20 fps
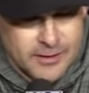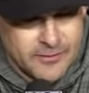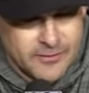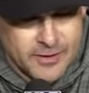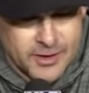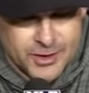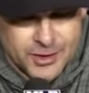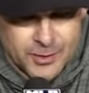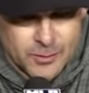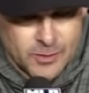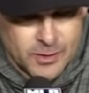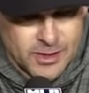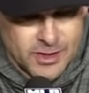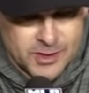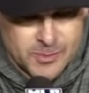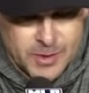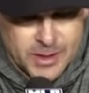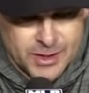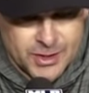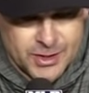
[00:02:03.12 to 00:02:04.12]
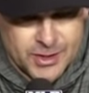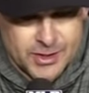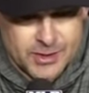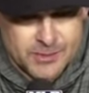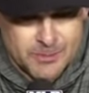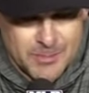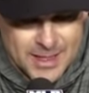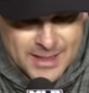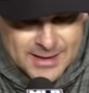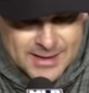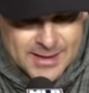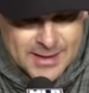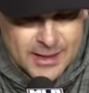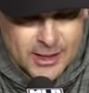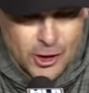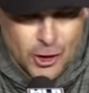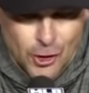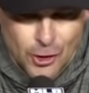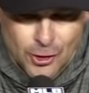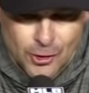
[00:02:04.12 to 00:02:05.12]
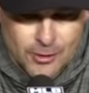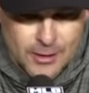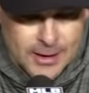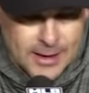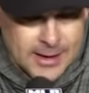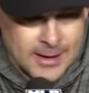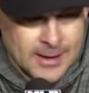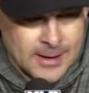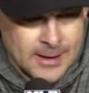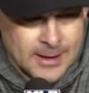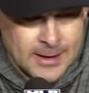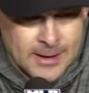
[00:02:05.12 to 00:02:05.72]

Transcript: efficient with his pitches, mixing early,